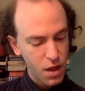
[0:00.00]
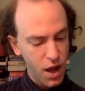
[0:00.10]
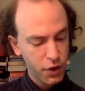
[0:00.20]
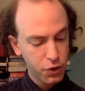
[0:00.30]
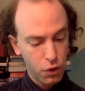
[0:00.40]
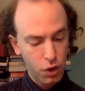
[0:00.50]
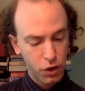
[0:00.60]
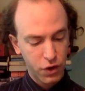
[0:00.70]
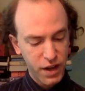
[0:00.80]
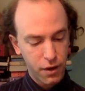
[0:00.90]
I could no
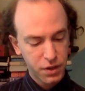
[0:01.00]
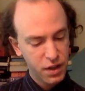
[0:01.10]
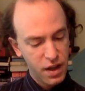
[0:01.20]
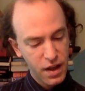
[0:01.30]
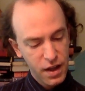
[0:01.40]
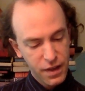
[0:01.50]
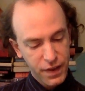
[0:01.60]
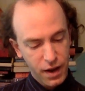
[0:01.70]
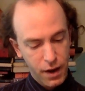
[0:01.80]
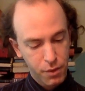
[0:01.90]
longer doubt
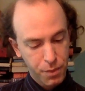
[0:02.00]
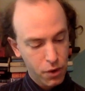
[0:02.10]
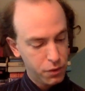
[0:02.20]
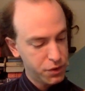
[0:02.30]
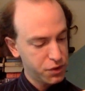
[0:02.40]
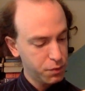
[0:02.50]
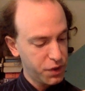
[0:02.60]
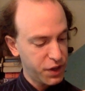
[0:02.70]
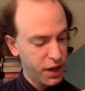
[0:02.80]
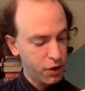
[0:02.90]
that I reposed
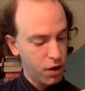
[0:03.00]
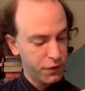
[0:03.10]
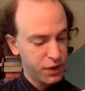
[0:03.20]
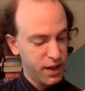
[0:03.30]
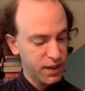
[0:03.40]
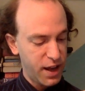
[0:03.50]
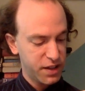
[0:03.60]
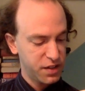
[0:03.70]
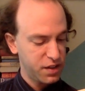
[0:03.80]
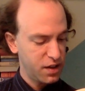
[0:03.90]
within a coffin at
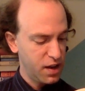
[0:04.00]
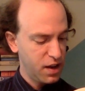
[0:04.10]
last.